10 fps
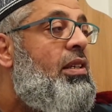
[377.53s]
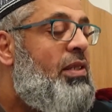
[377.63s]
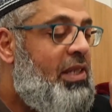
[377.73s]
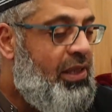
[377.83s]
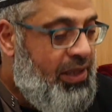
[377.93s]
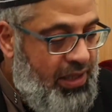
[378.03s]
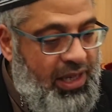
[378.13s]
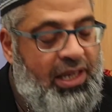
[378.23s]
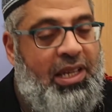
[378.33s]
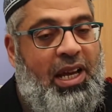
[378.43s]

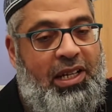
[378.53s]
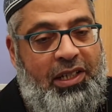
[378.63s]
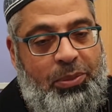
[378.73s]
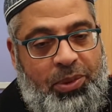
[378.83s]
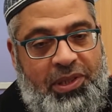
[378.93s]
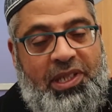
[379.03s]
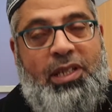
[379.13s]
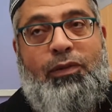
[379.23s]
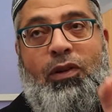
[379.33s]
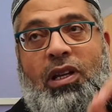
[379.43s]
sincere
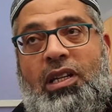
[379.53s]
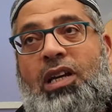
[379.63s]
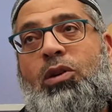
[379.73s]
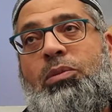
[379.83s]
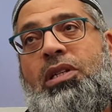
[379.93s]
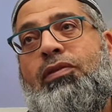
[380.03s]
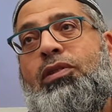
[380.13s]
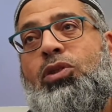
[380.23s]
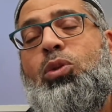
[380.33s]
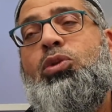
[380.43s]
100% for Allah will
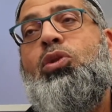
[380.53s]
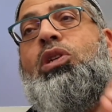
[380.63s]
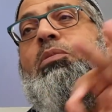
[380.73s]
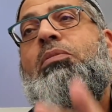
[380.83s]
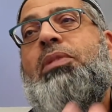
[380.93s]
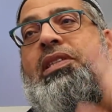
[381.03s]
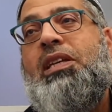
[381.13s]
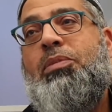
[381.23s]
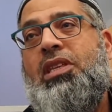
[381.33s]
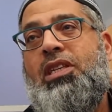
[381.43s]
benefit you. So remember
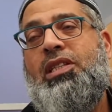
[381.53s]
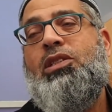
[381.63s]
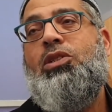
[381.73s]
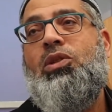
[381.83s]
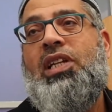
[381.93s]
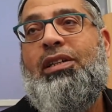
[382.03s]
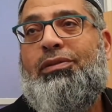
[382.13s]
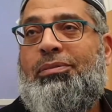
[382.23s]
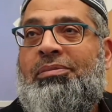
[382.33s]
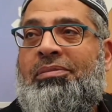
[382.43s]
something you did in your
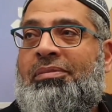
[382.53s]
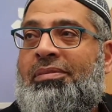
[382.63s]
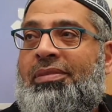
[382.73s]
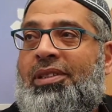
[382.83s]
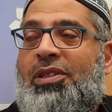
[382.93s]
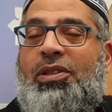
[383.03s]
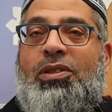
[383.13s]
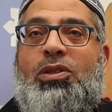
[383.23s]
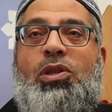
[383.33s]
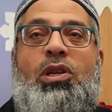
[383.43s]
life.
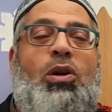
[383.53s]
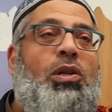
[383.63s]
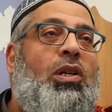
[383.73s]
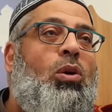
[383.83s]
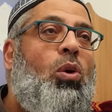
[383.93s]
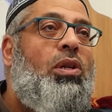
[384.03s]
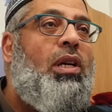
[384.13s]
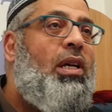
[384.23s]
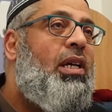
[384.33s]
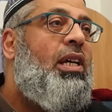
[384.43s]
So they go in a
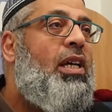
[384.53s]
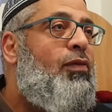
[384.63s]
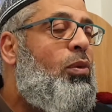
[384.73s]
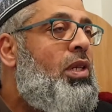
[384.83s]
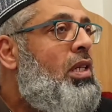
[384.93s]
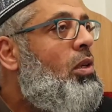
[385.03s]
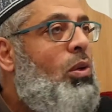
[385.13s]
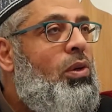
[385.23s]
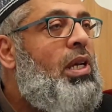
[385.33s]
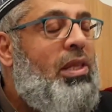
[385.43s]
corner, everyone in a
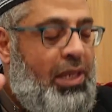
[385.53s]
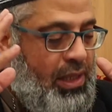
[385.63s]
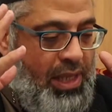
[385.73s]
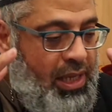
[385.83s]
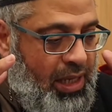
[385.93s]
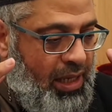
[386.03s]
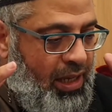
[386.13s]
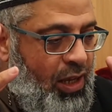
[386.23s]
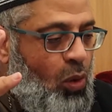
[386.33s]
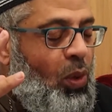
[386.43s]
corner, and just thinking,
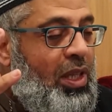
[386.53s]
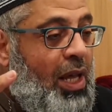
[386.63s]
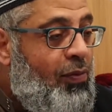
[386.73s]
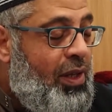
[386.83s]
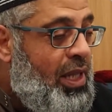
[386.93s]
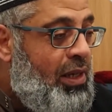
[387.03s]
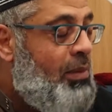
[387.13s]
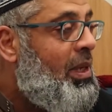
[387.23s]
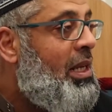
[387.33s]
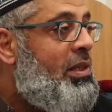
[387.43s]
what have I done
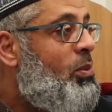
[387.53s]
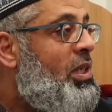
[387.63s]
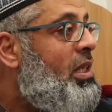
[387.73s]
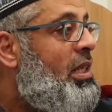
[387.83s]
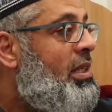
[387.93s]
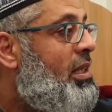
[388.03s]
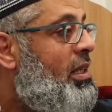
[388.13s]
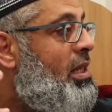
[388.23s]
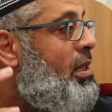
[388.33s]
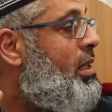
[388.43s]
in my last 20 years?
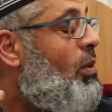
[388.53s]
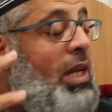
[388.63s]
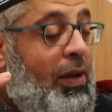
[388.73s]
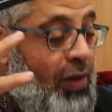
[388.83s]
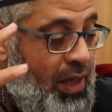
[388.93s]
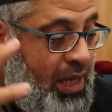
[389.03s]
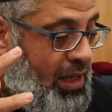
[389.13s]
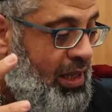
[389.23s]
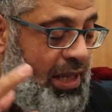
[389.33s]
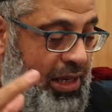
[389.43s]
What have I
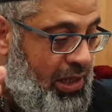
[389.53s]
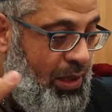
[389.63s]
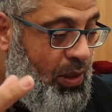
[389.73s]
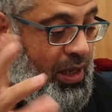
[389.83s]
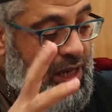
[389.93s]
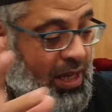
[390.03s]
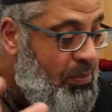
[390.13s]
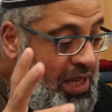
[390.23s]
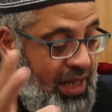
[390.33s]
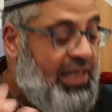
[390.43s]
done that actually will Allah
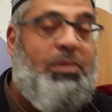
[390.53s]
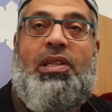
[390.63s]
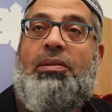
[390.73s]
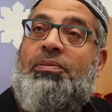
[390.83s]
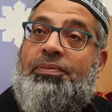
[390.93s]
may accept it?